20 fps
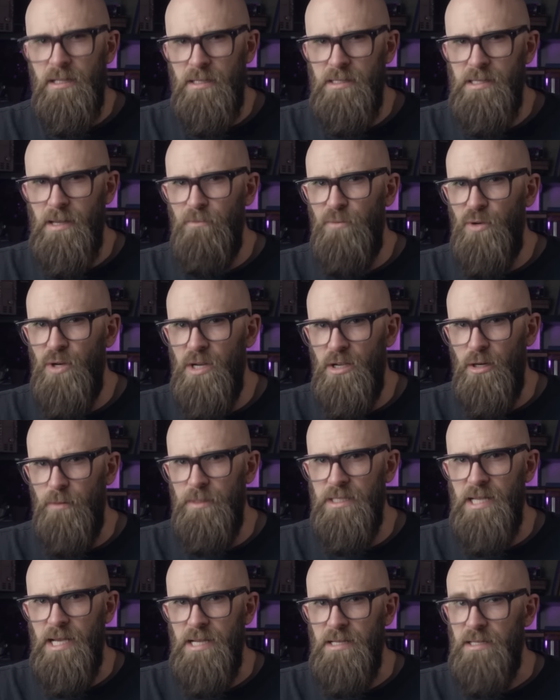contemporary
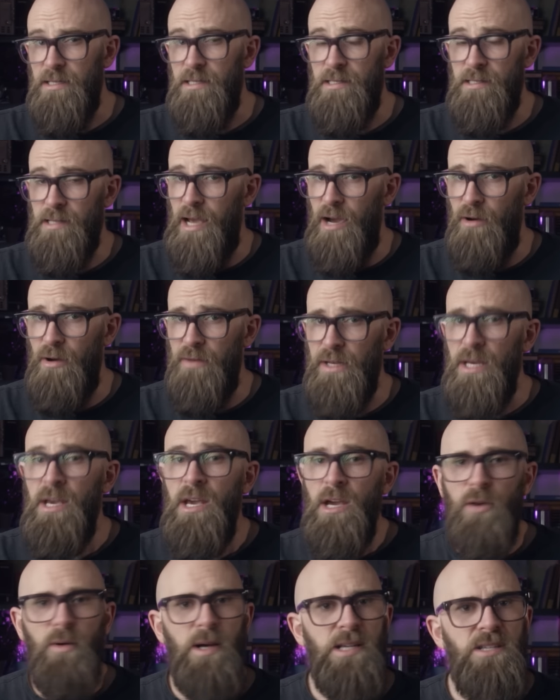commentators, however,
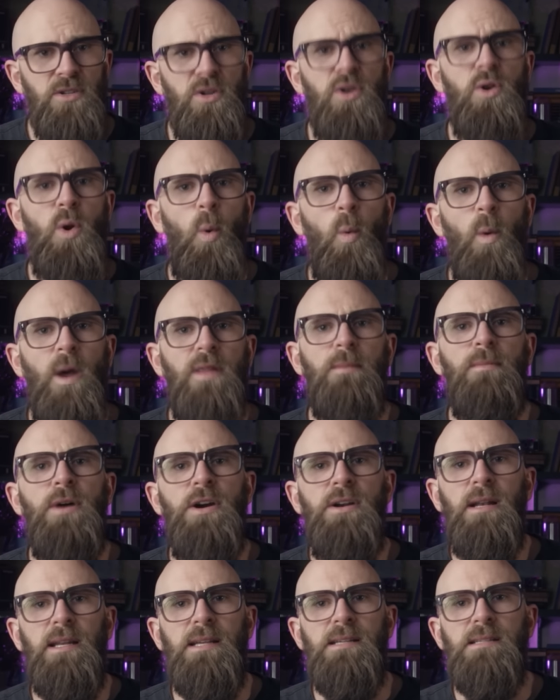question whether
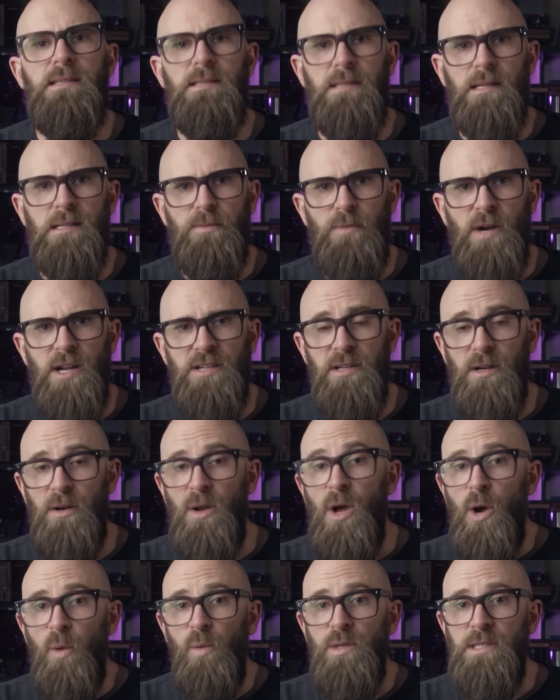Mona Lisa's expression
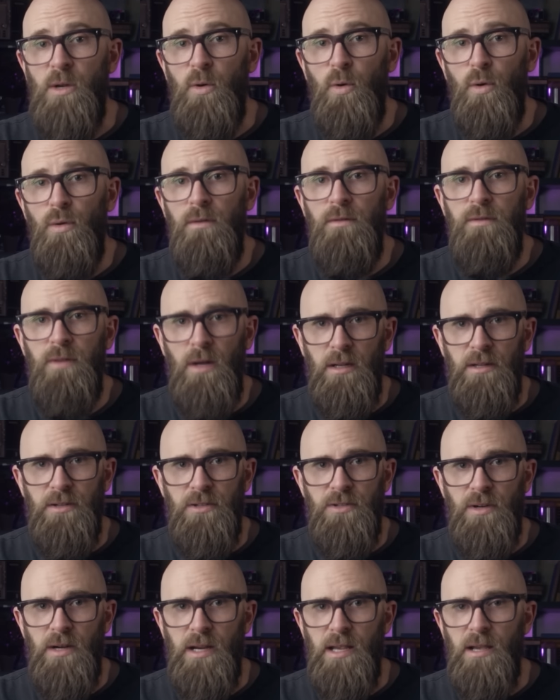was at all
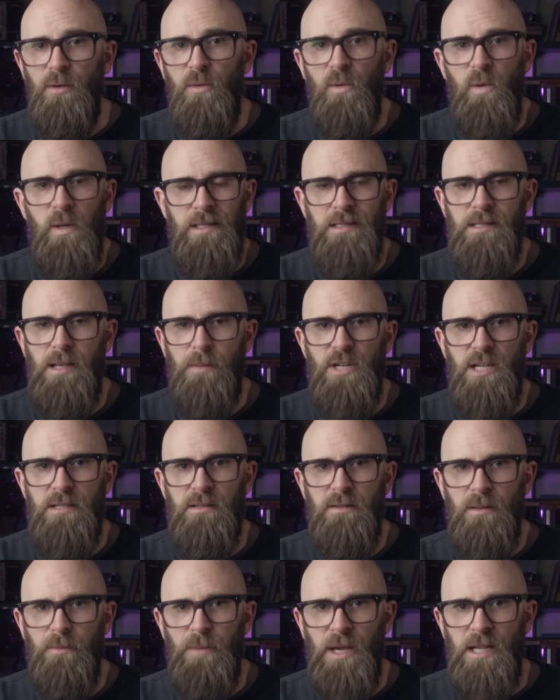voluntary, with the subject
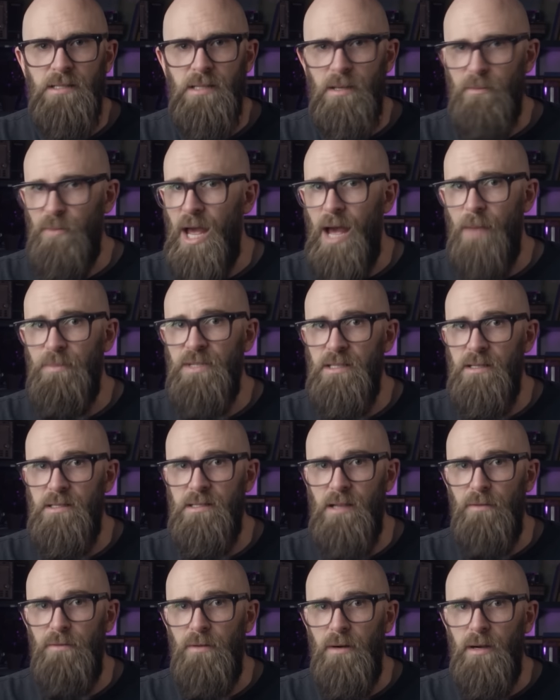of the painting perhaps
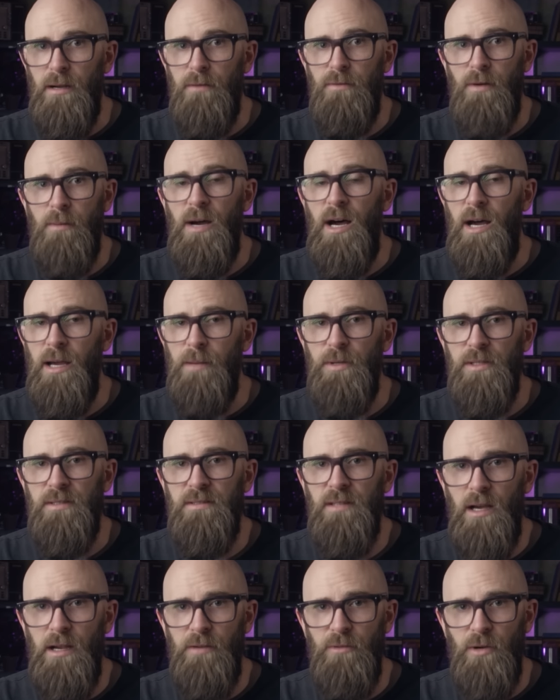suffering from
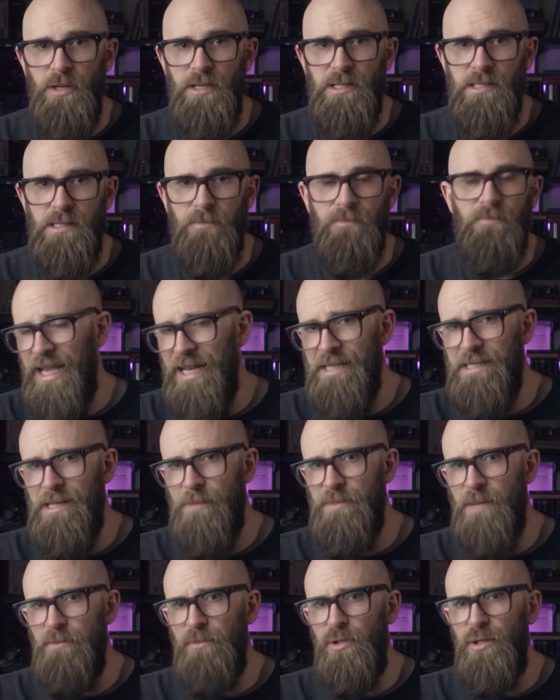hyperthyroidism. In a
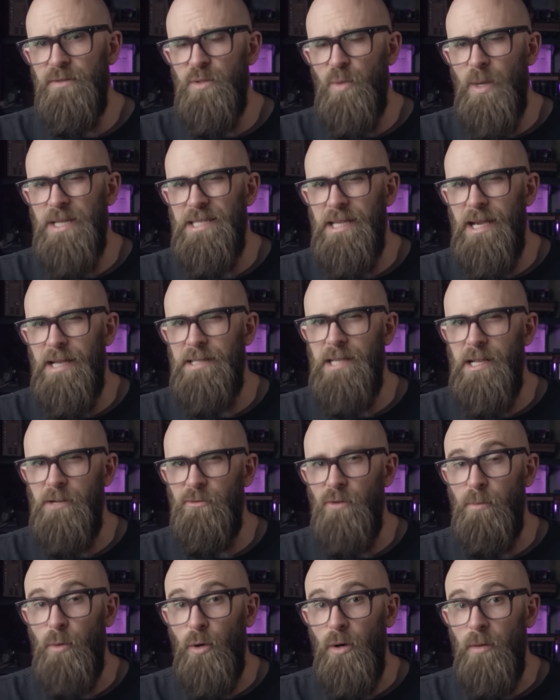September of twenty eighteen
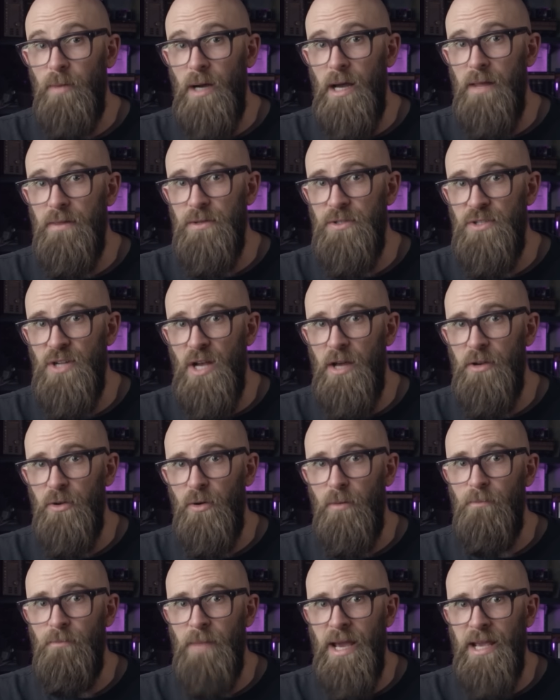report by the
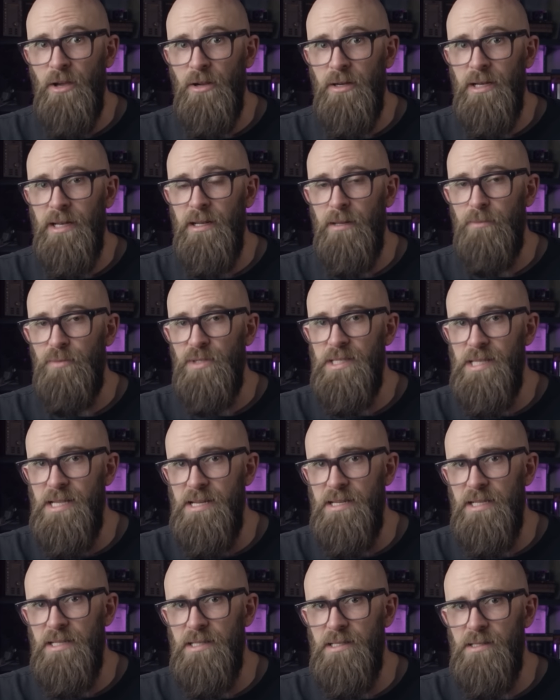journal Mayo Clinic
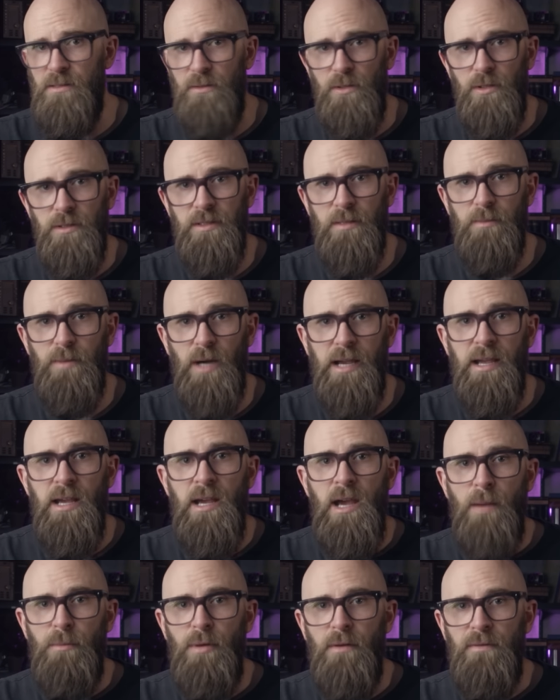Proceedings, authored by
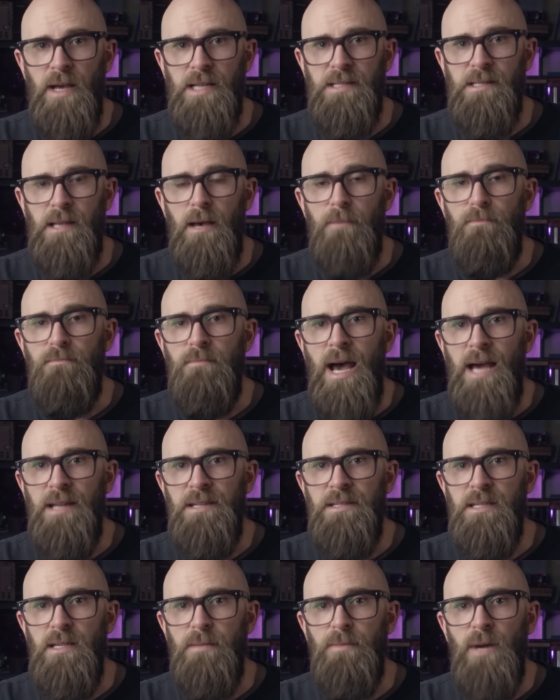Professor
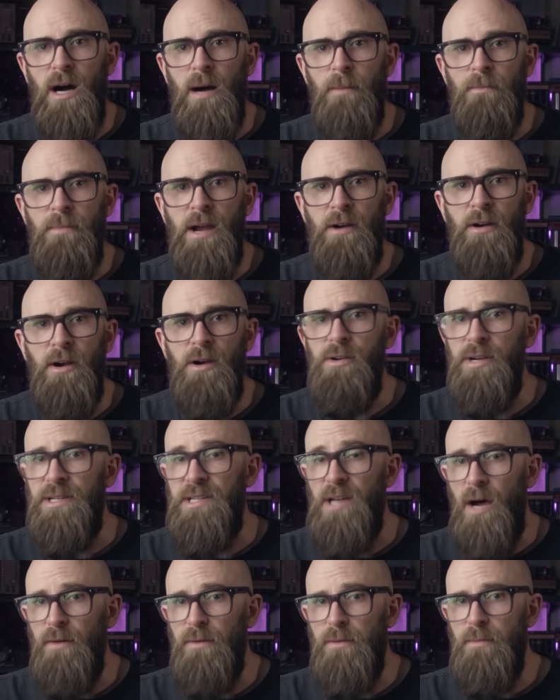Mandeep R. Mehra at
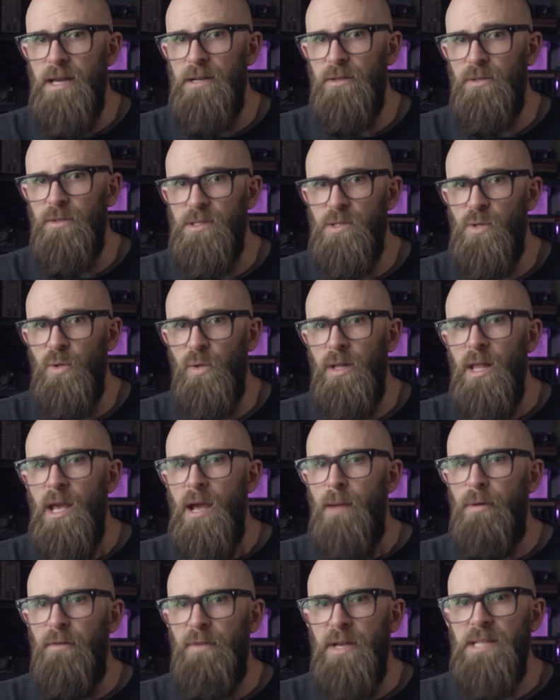Harvard Medical School,
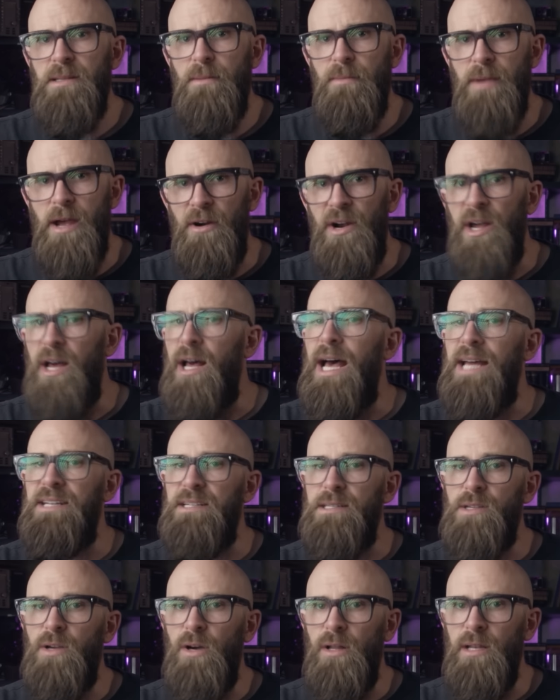Professor Mehra and
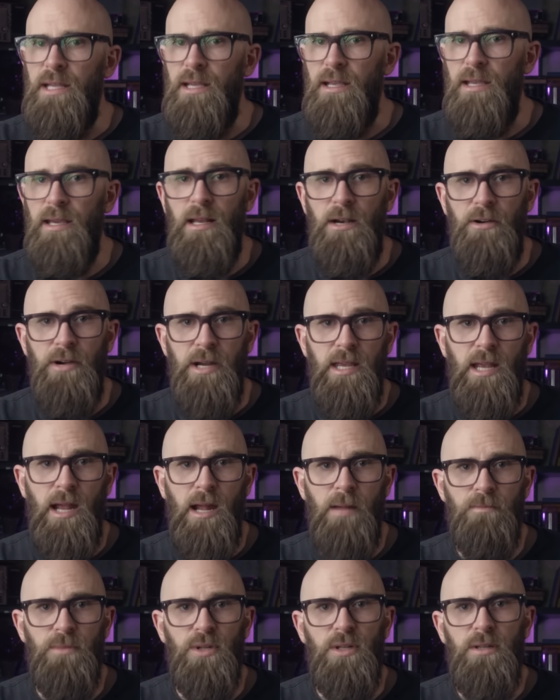his colleague Hilary
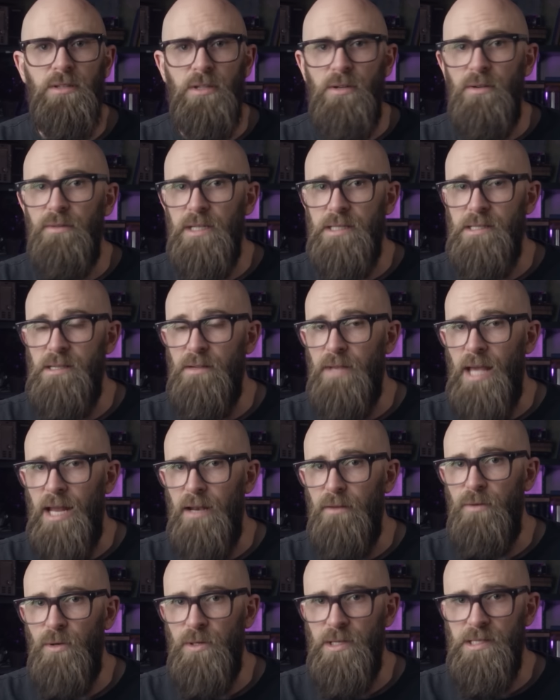Campbell, University of
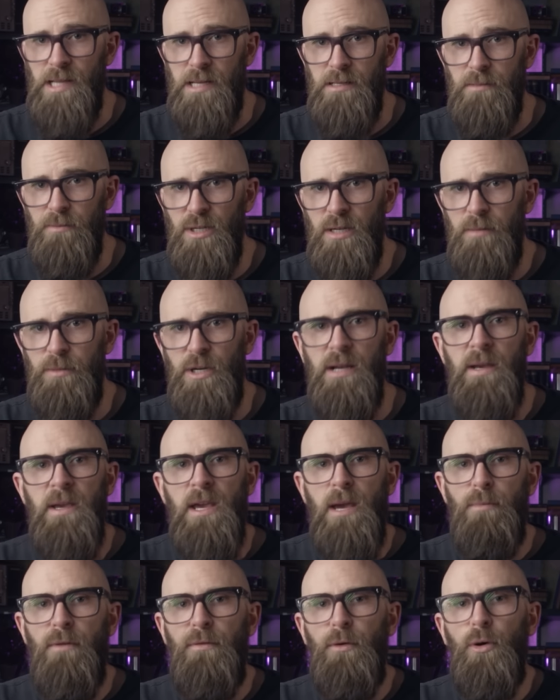California, Santa Barbara,
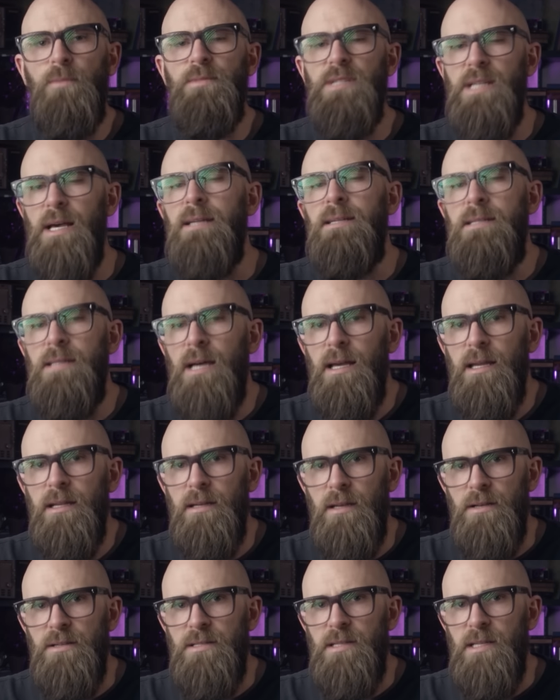performed a
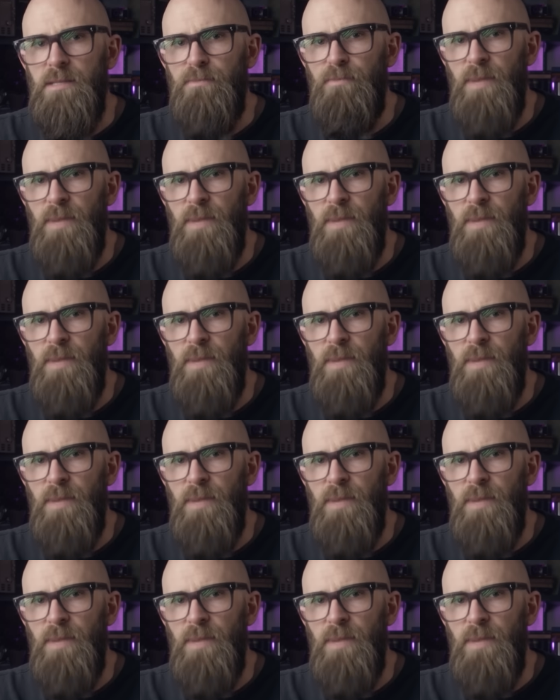diagnosis